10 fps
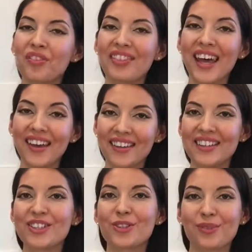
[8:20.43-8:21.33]
That
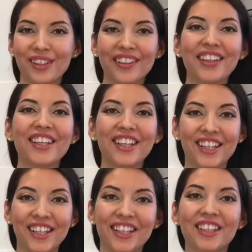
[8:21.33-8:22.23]
is really
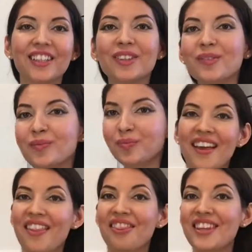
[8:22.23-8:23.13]
good.
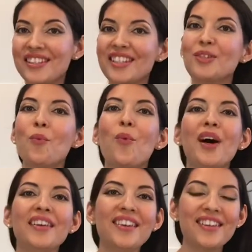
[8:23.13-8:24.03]
This is
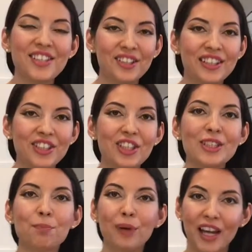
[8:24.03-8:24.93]
one delicious
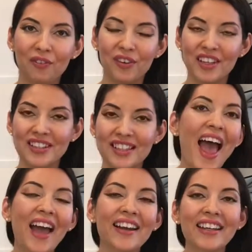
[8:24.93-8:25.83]
breakfast,
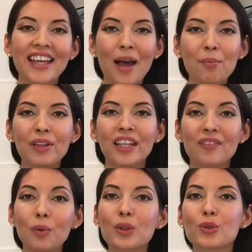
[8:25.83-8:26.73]
and I can't believe
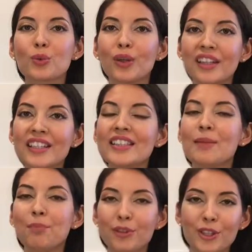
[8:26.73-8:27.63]
it was really
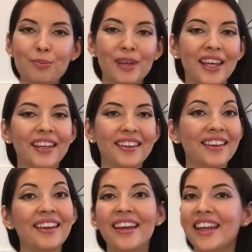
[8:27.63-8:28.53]
simple to make,
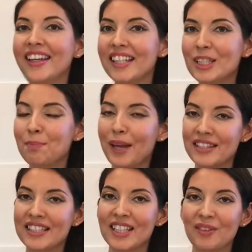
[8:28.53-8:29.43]

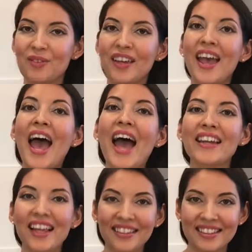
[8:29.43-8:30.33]
inexpensive, and
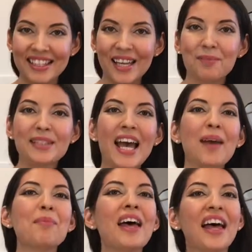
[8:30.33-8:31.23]
at the same
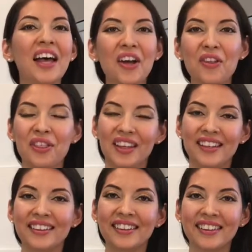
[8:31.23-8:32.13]
time healthy.